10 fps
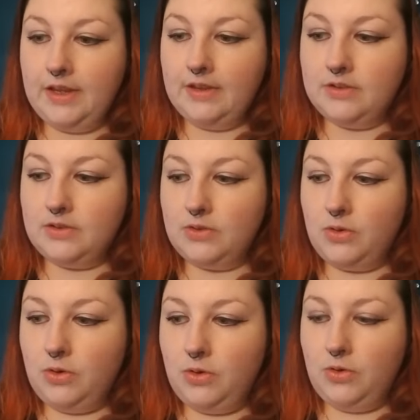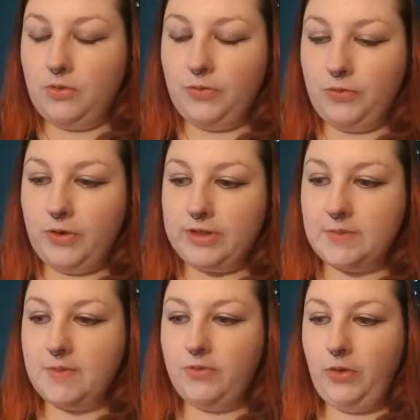So, for some
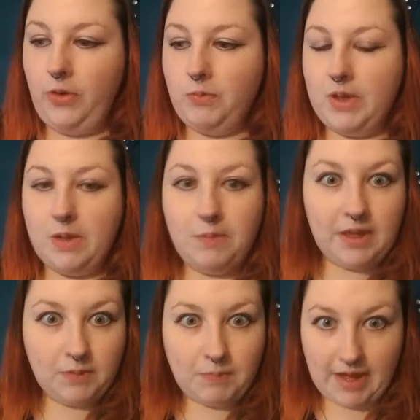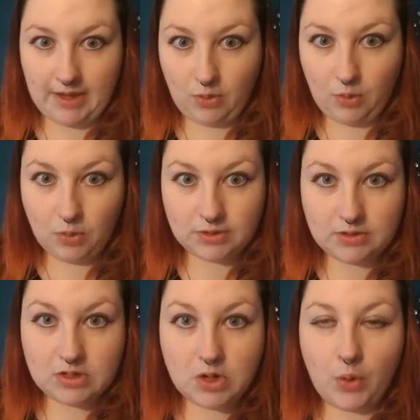of you, it may be by
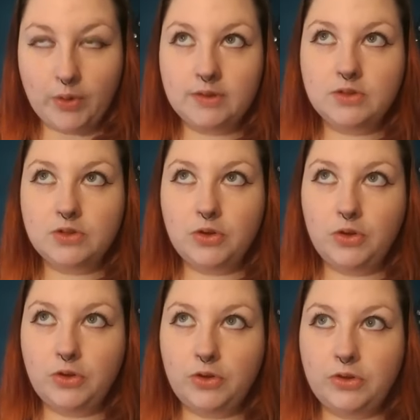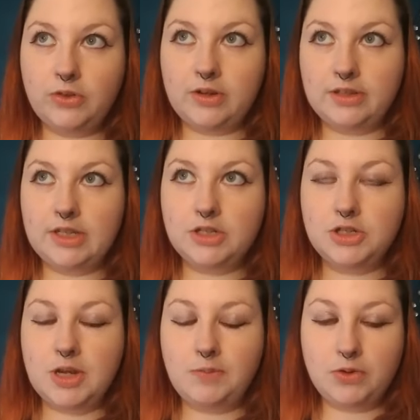holding on to the
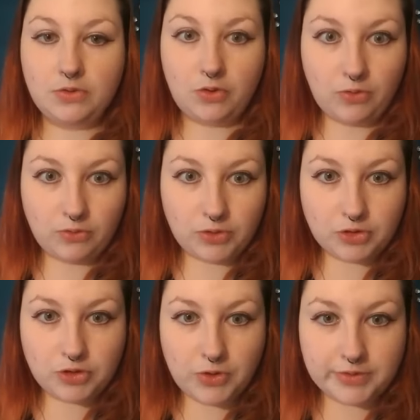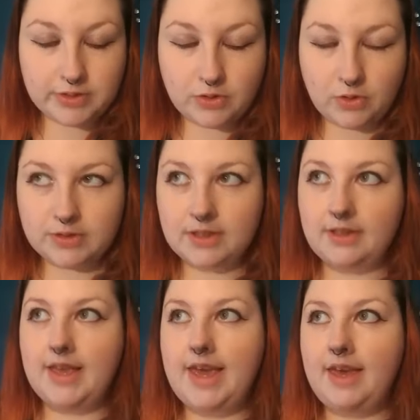relationship, you're choosing not to
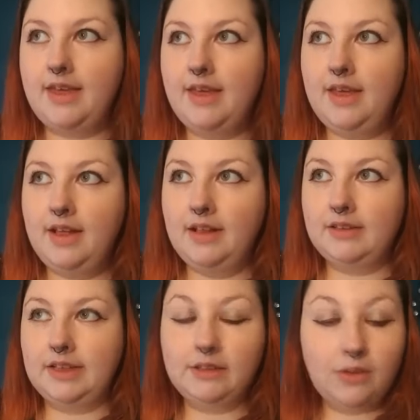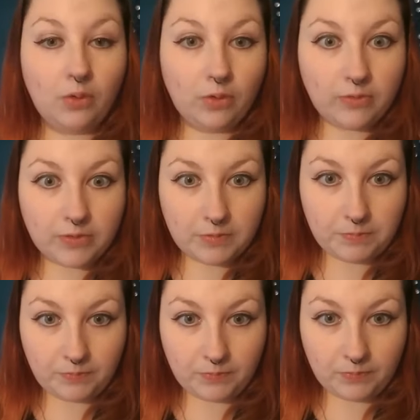let go of them,
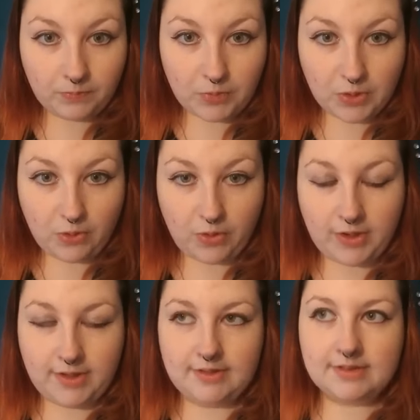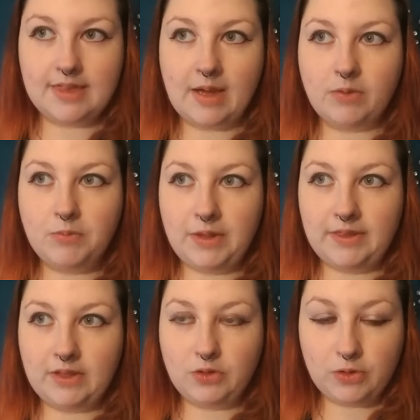because that would mean
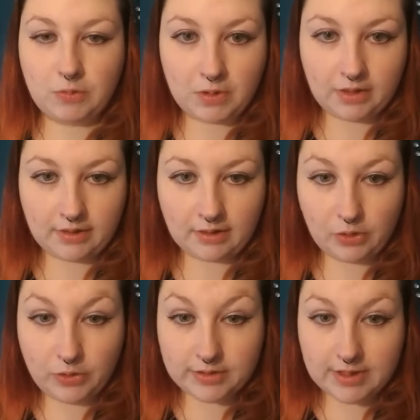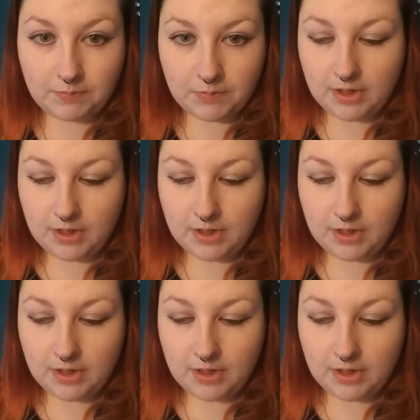that you completely lose them